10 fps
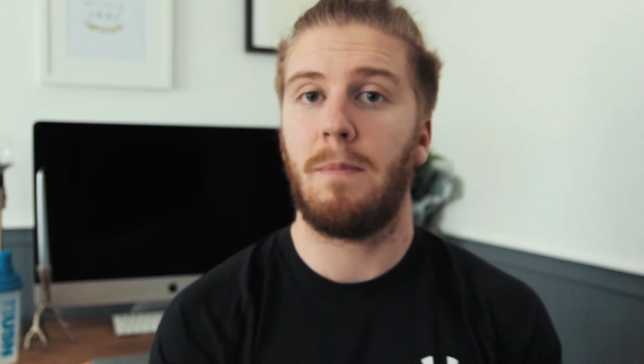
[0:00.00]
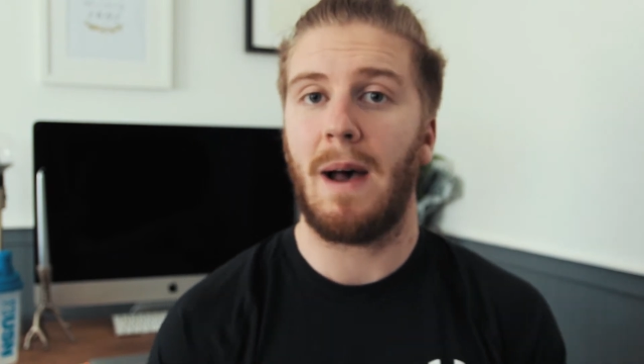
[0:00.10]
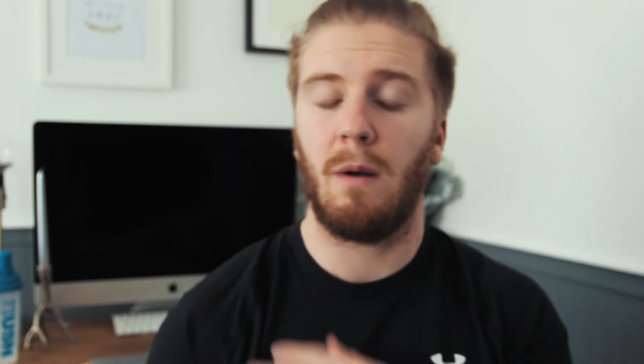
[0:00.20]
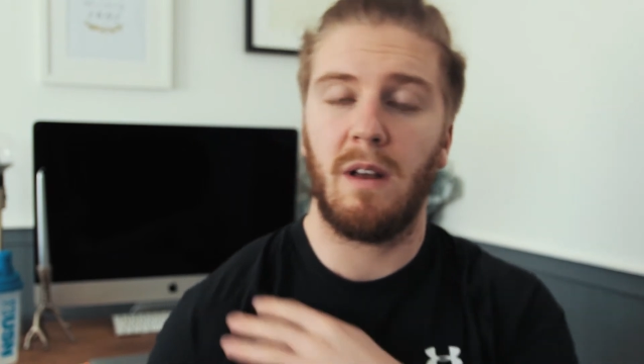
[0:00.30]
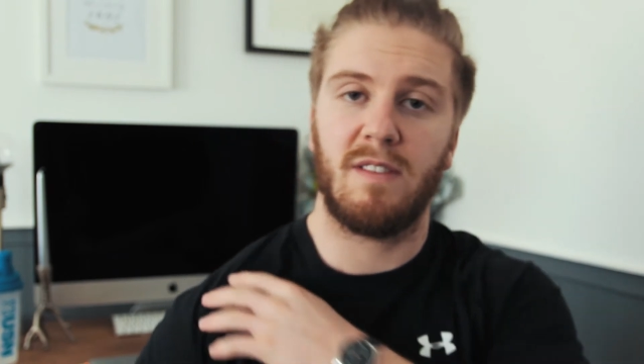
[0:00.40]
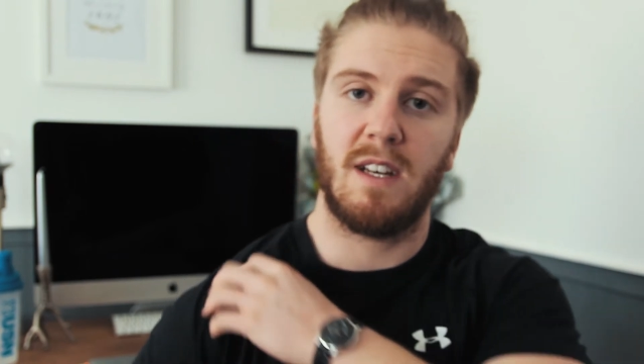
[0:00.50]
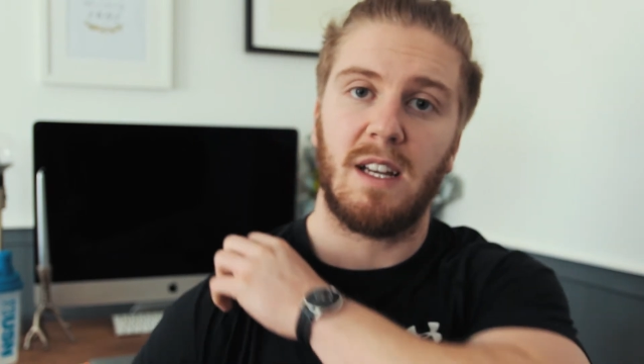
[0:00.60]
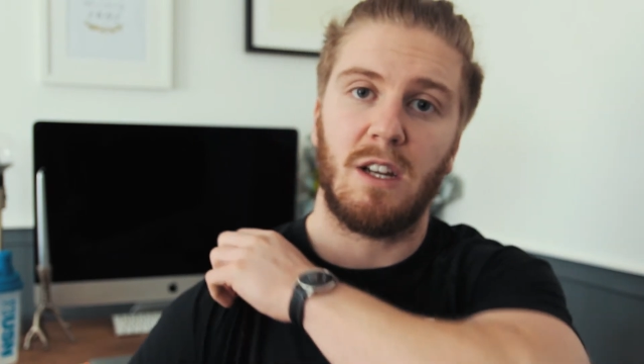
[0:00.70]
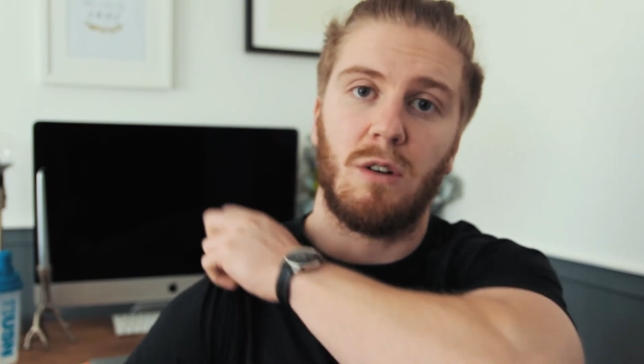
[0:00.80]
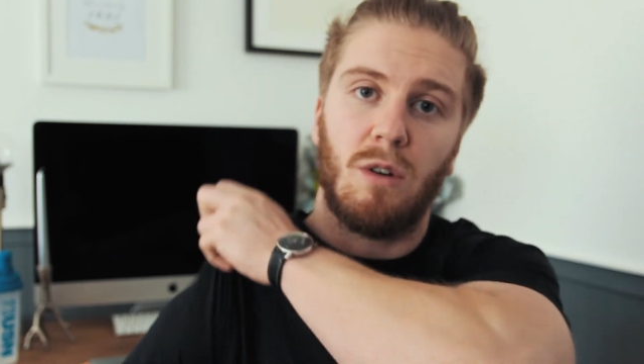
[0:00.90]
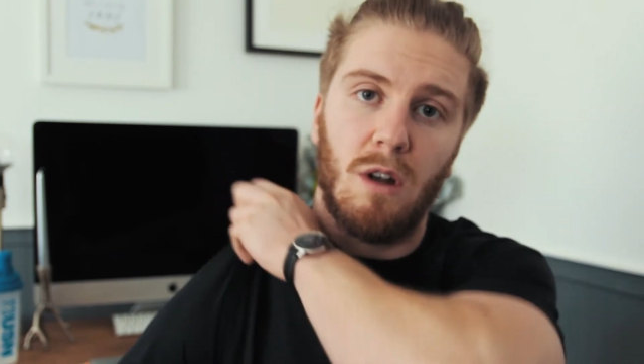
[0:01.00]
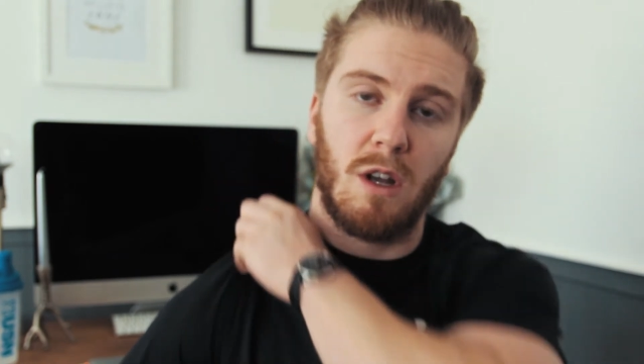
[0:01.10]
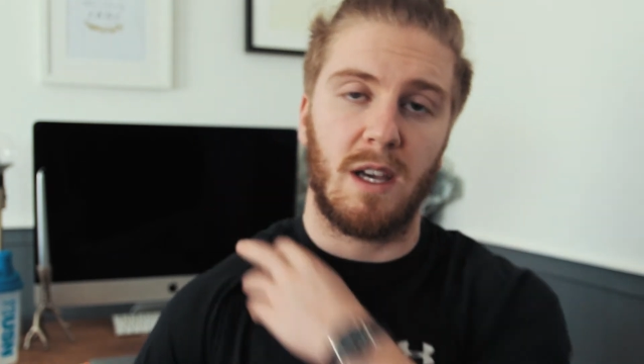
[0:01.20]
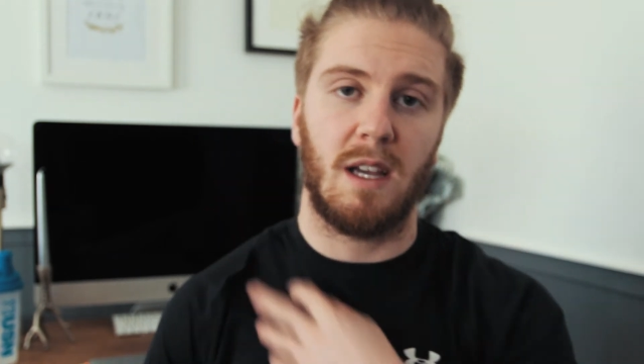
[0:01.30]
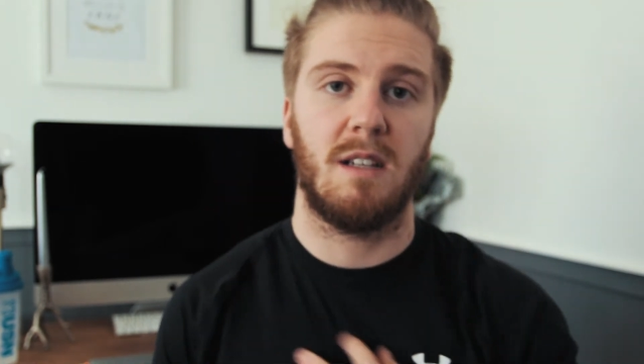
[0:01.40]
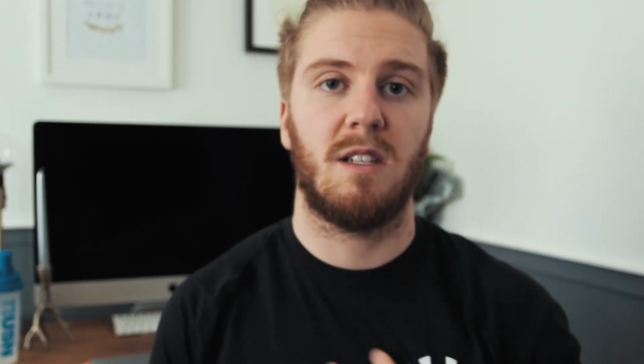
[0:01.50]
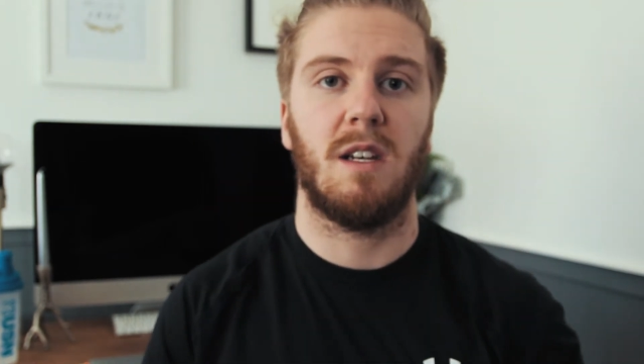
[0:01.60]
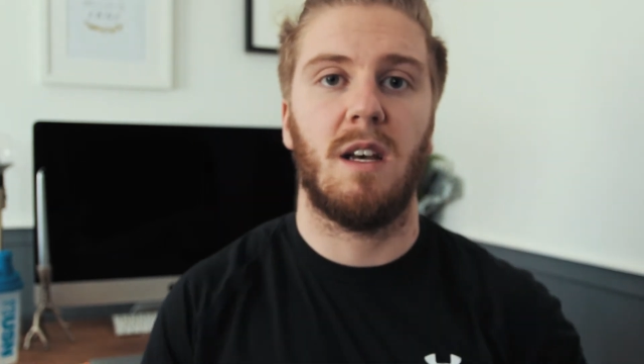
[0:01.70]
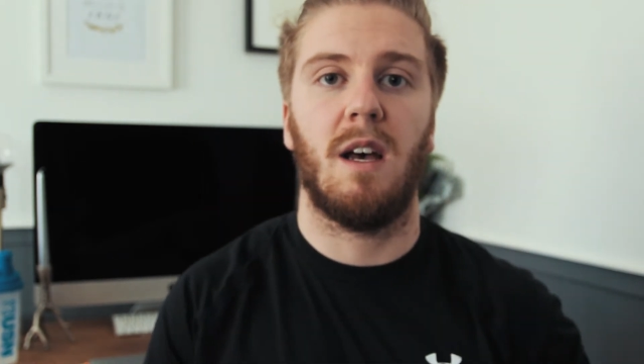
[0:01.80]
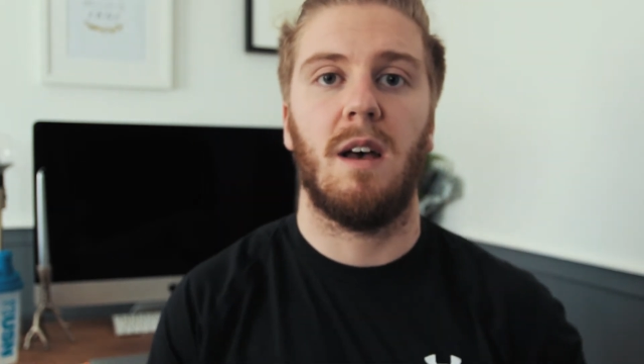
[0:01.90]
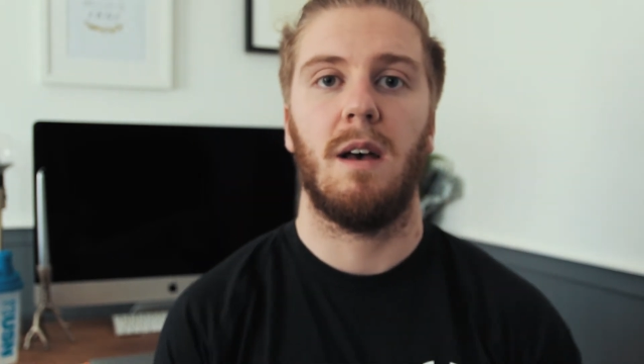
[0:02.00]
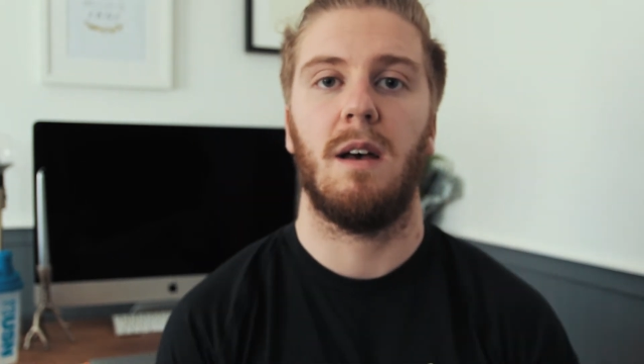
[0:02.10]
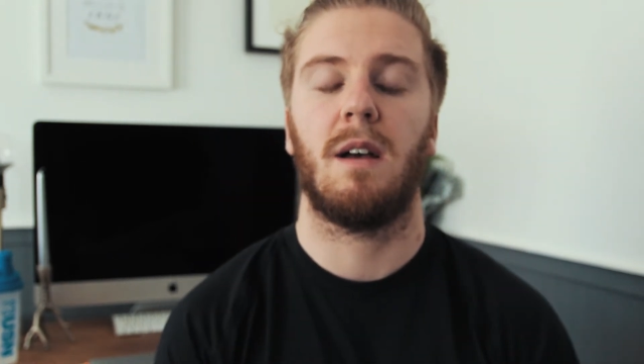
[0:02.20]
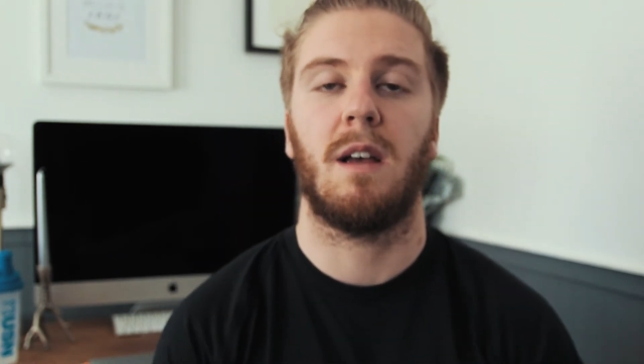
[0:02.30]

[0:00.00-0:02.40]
a powerlifter and you're looking to